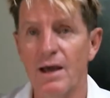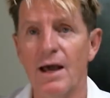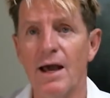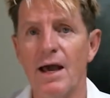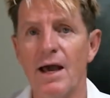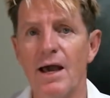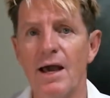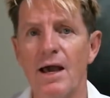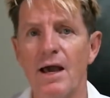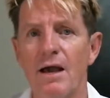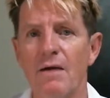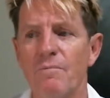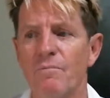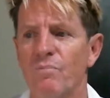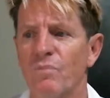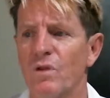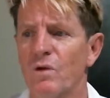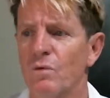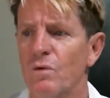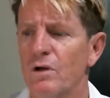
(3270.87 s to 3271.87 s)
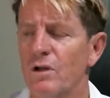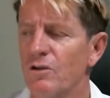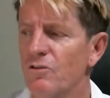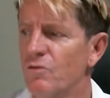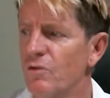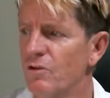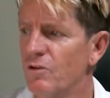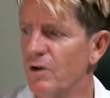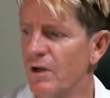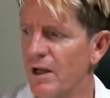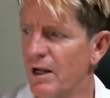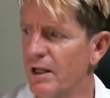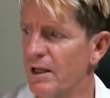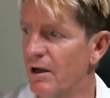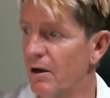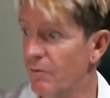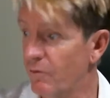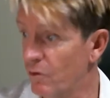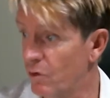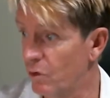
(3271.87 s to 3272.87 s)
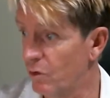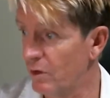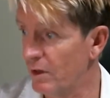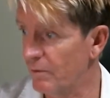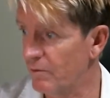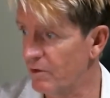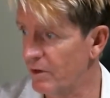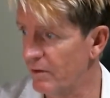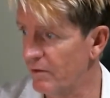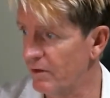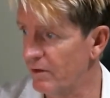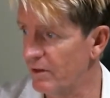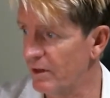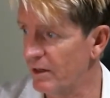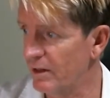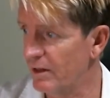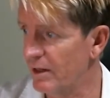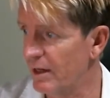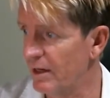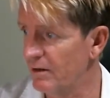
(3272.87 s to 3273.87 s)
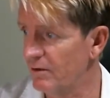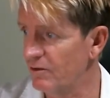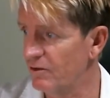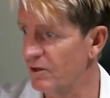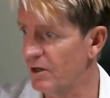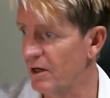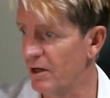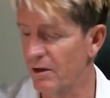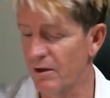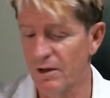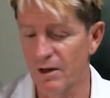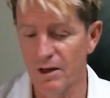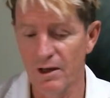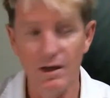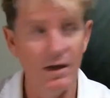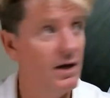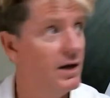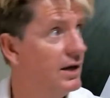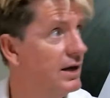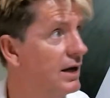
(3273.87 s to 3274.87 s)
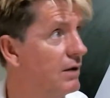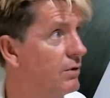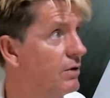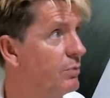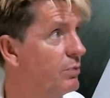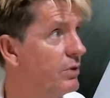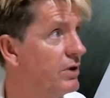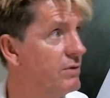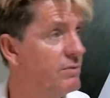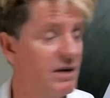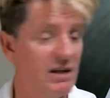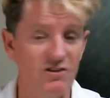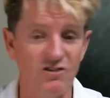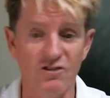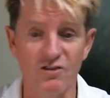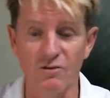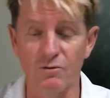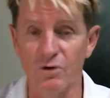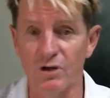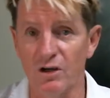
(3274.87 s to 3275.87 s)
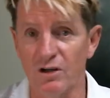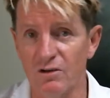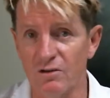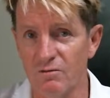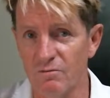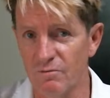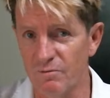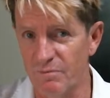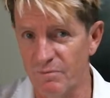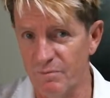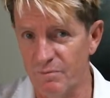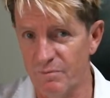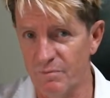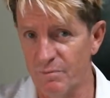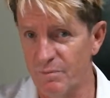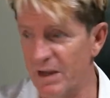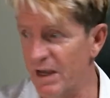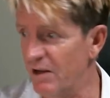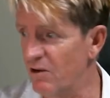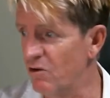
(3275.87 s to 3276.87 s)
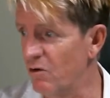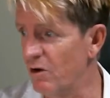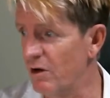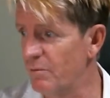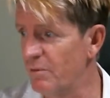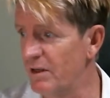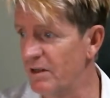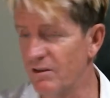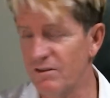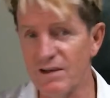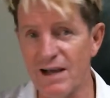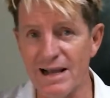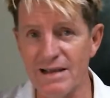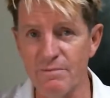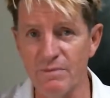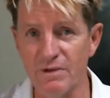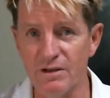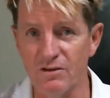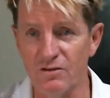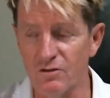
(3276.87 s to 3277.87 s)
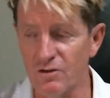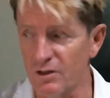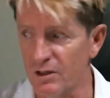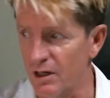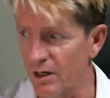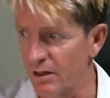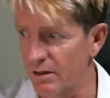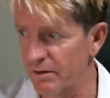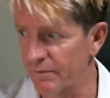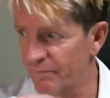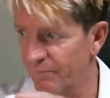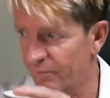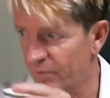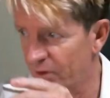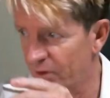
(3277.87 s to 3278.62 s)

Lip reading: What else was I going to go? I've caught up to everything now. So, yeah, we've got about 9 minutes, 8 minutes to go.